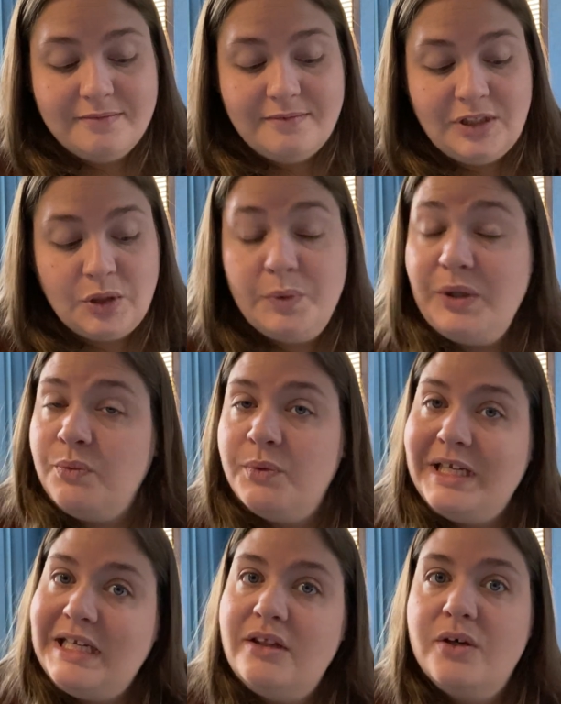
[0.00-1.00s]
You know, we
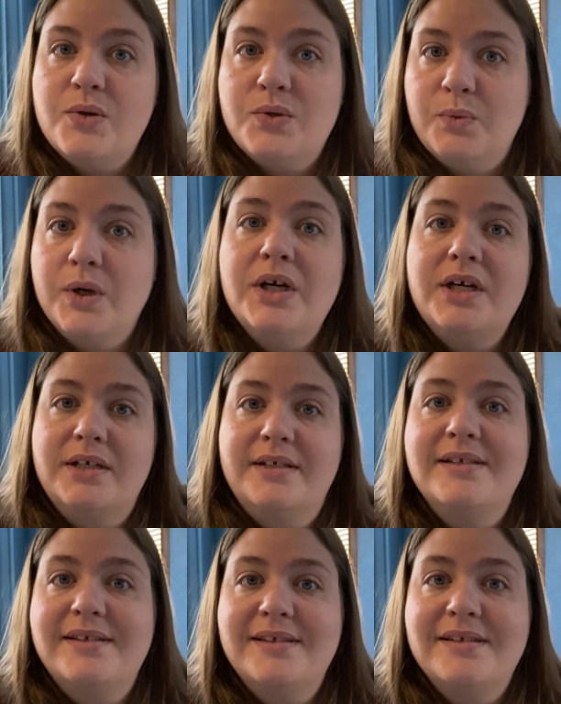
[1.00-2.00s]
read those
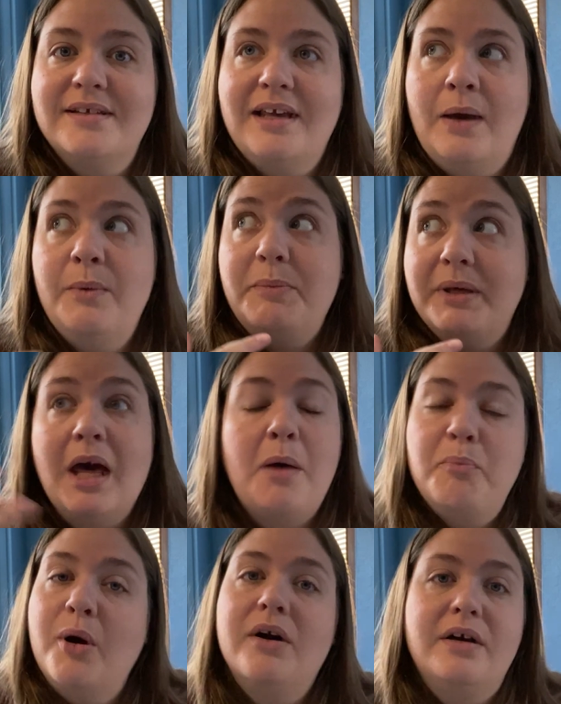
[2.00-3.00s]
words and we become
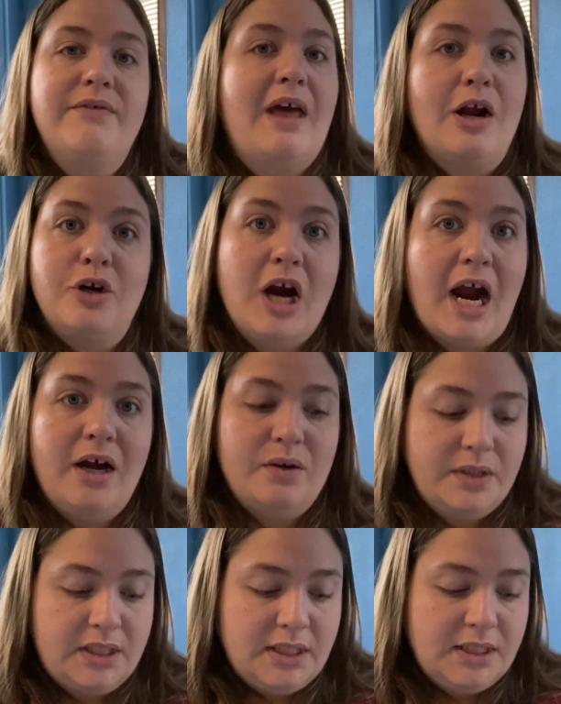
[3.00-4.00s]
part of that
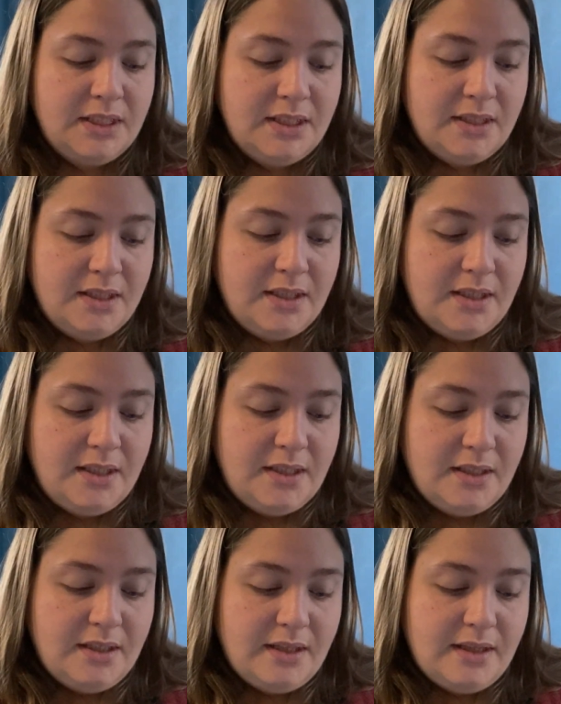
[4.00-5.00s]
crowd.
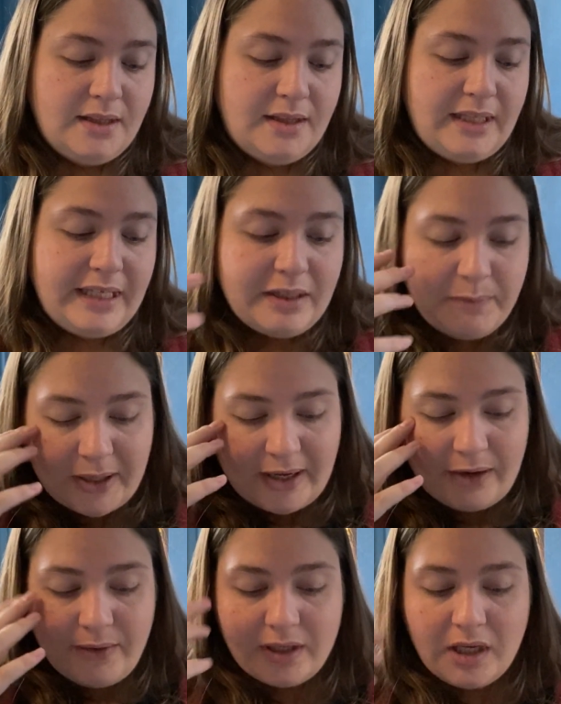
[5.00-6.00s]
think about
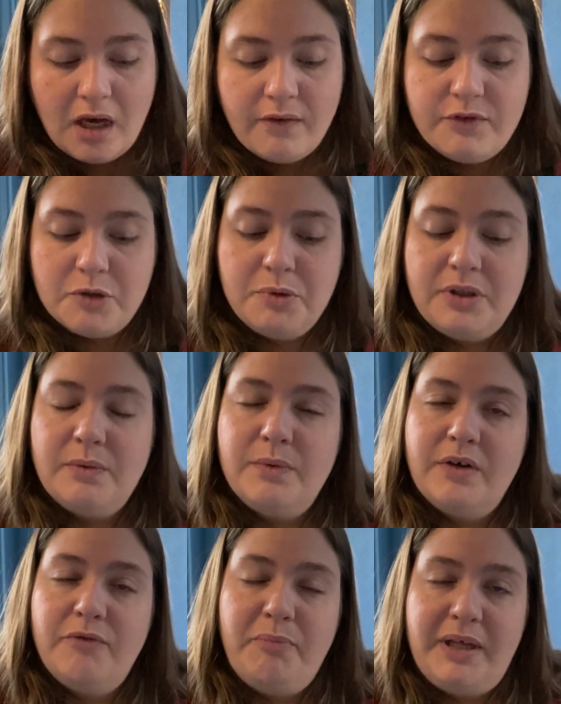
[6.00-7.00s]
how uncomfortable it would
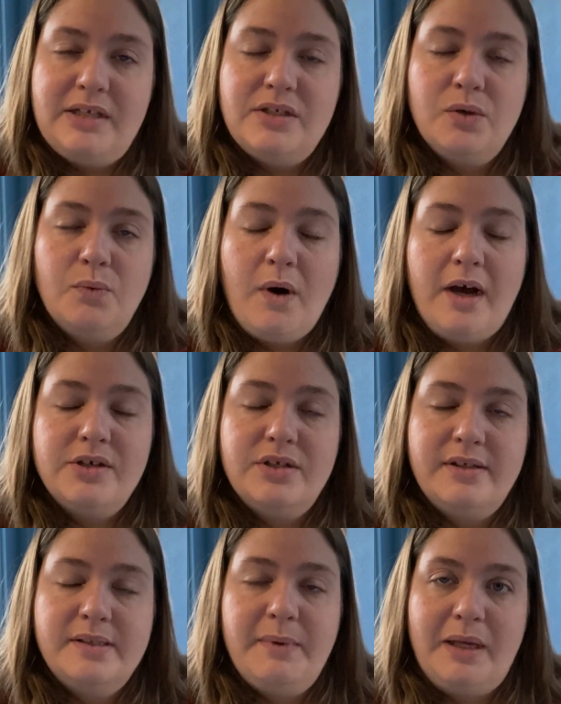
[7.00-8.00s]
have been to watch
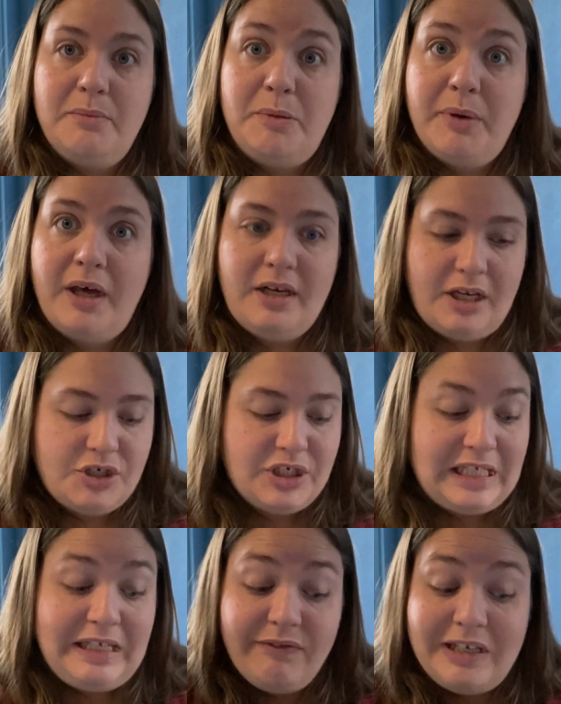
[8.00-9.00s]
this man be punished.
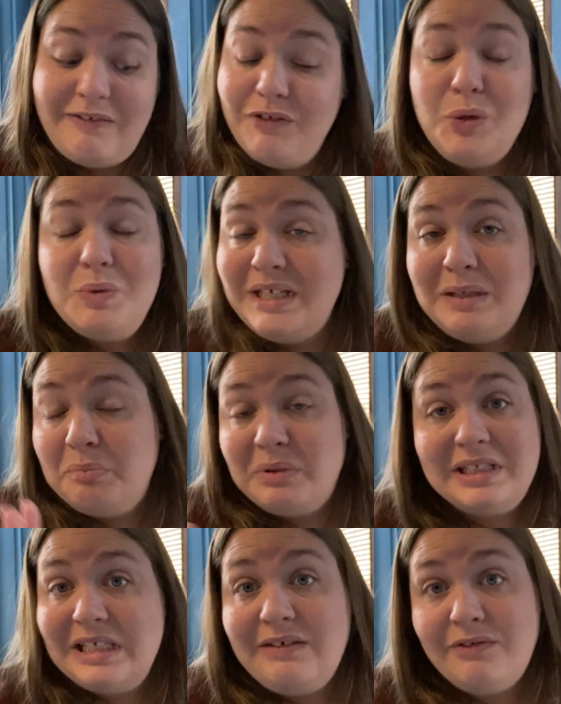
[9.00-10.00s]
Even if you didn't
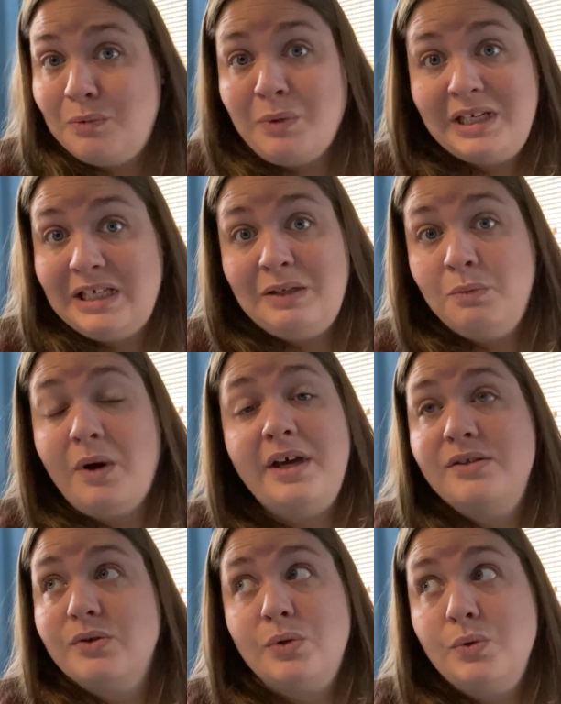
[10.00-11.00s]
believe in what he
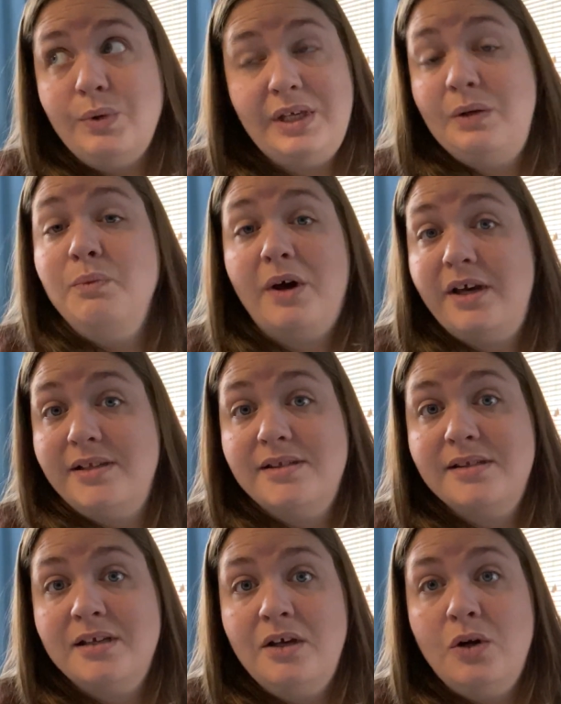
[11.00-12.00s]
was or who he
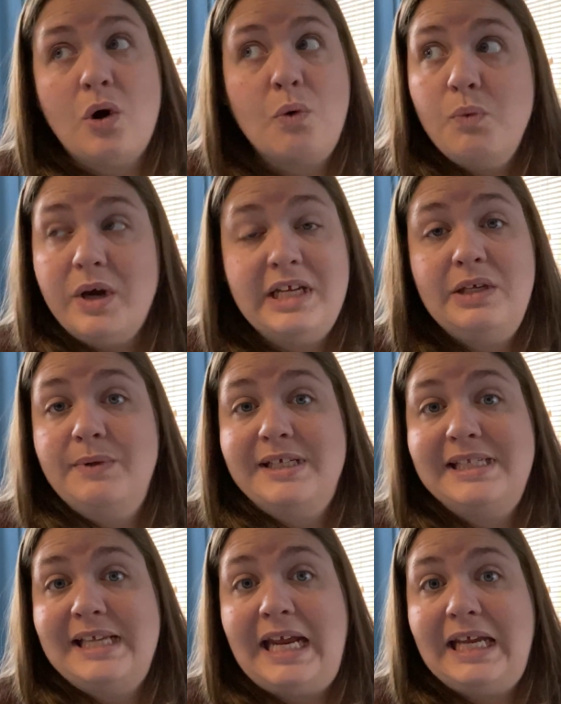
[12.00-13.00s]
was or what he was
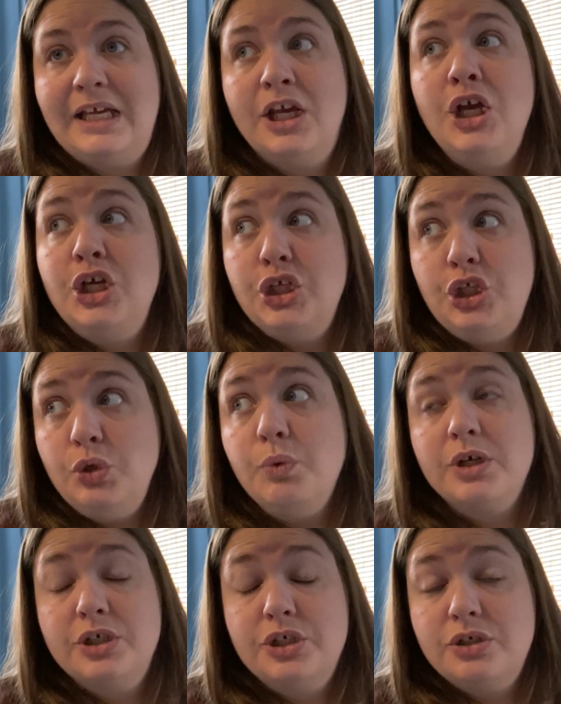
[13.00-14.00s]
saying, you
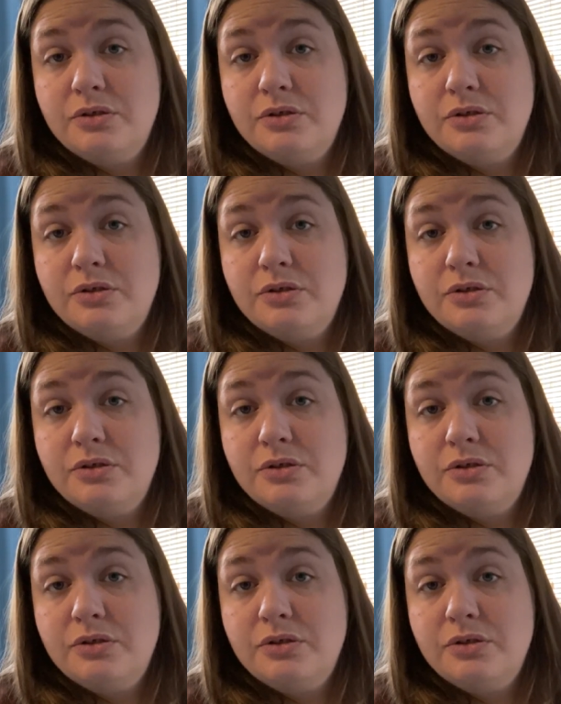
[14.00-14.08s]
are